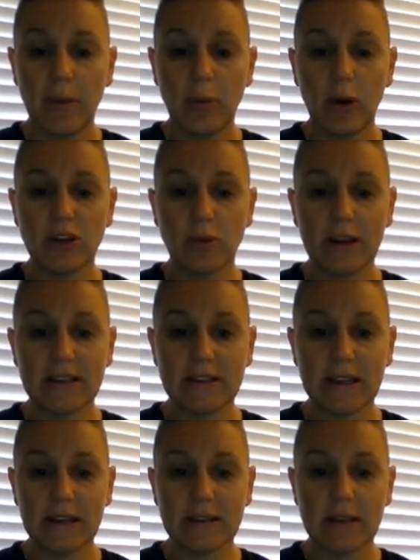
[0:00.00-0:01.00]
February
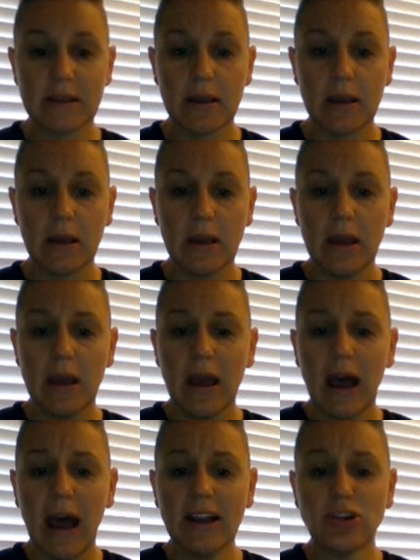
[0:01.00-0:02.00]
26th.
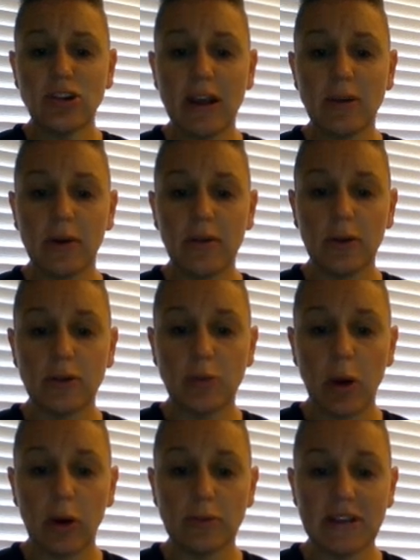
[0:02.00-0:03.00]
I tried one of
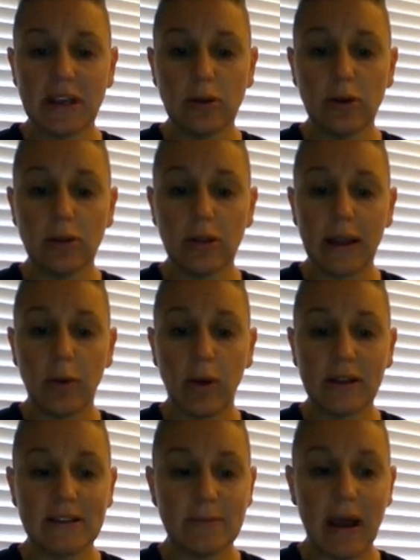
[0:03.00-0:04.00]
those poems that look like
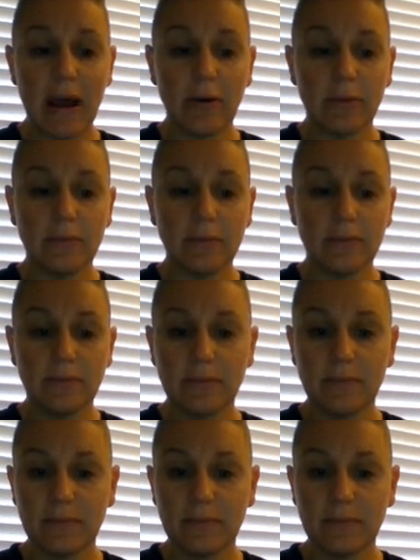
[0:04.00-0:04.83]
what it's about.